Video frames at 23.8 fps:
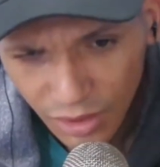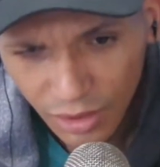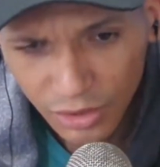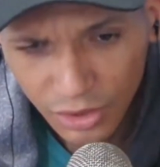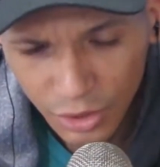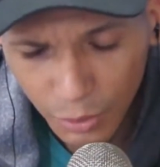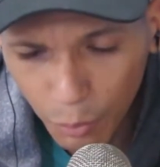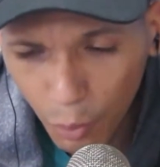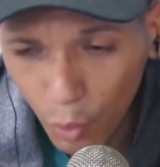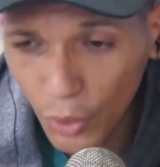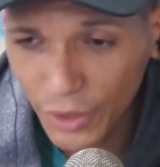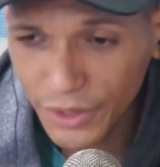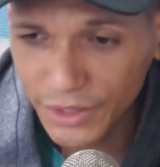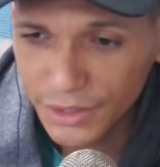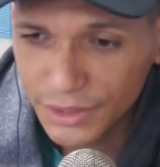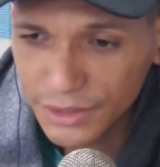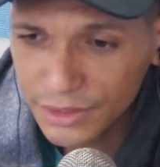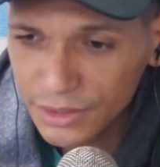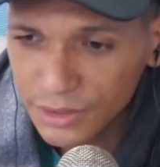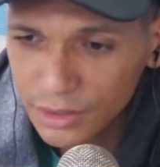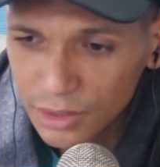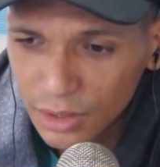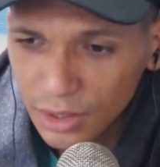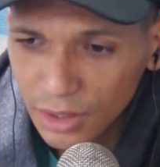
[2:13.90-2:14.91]
the point
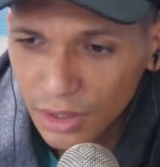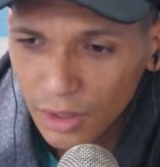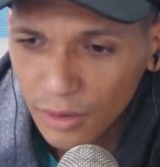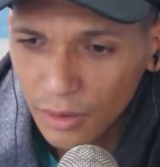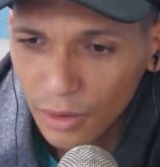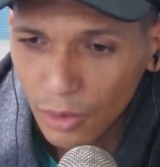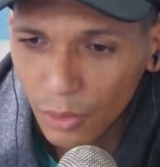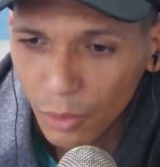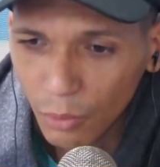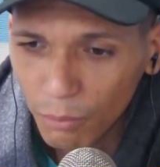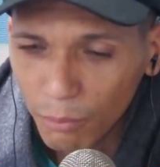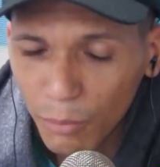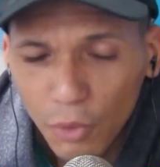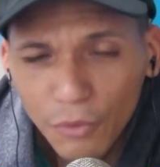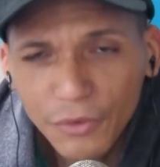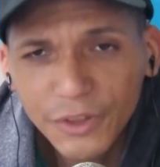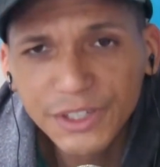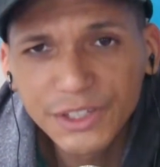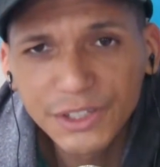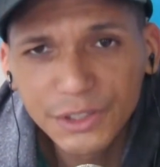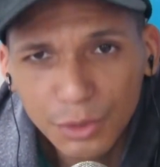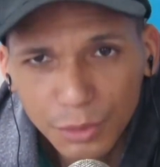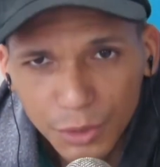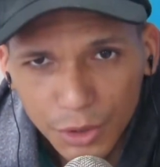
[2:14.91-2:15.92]
is, Movie
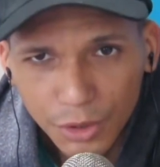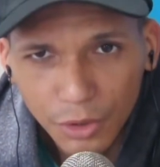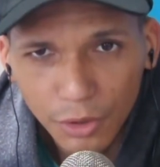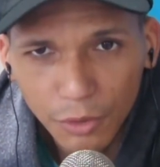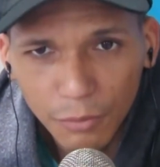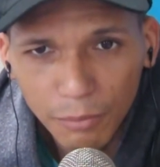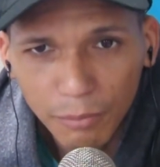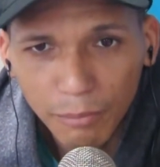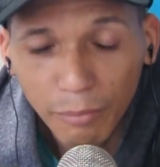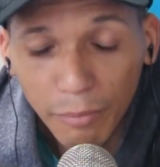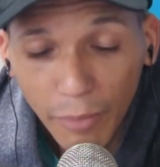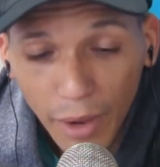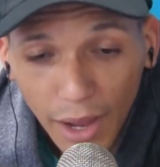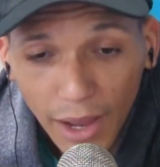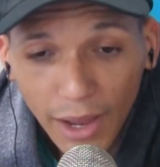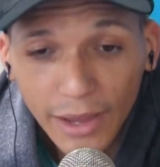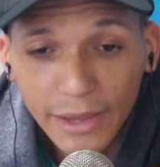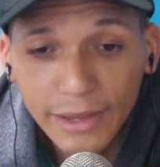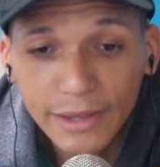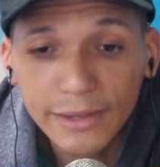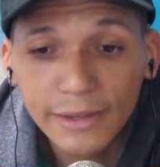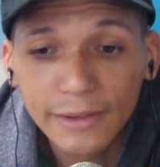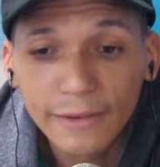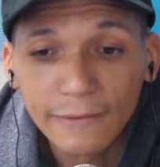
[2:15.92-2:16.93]
Studio
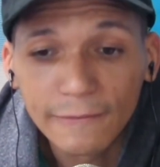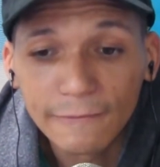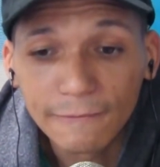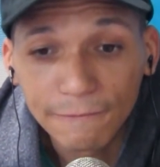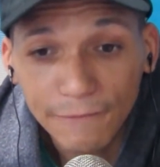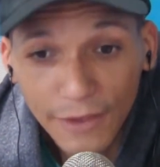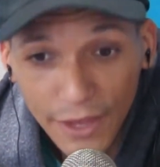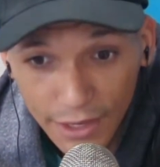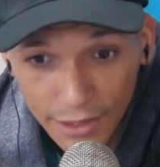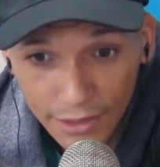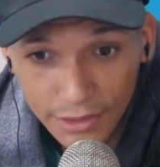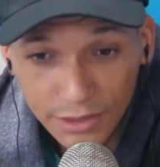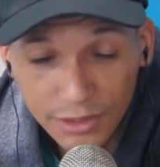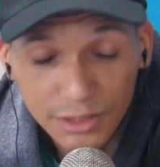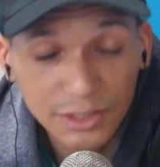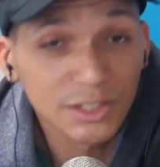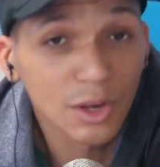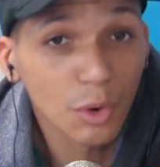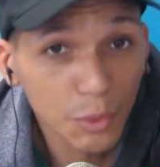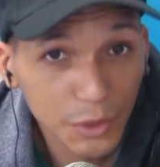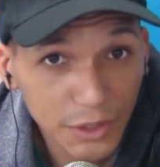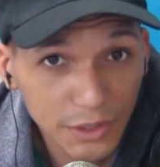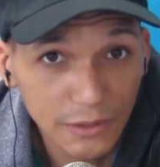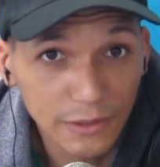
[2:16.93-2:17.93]
by Vegas,
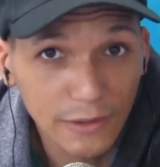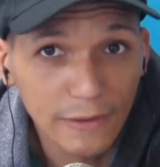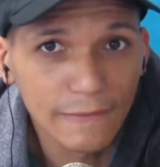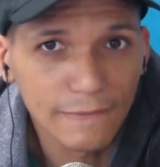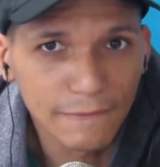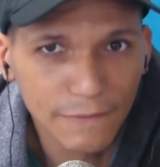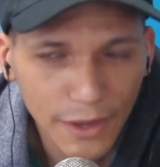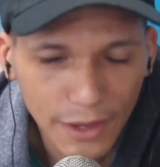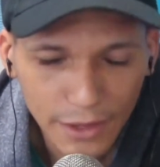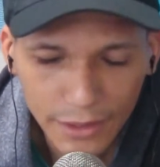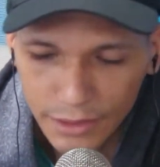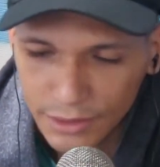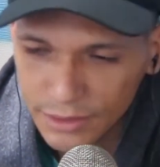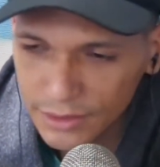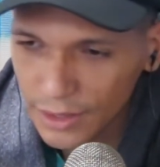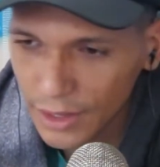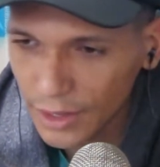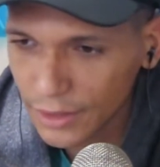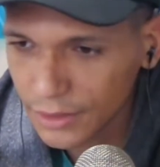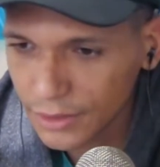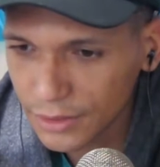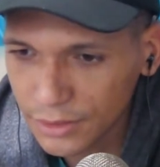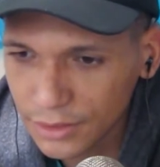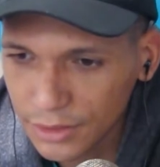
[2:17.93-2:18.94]
Sony Vegas,
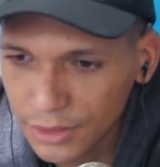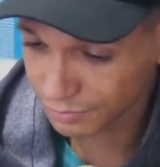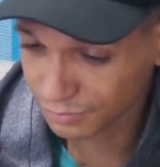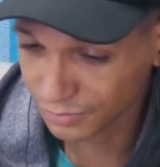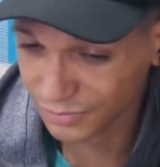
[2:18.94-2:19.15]
that is.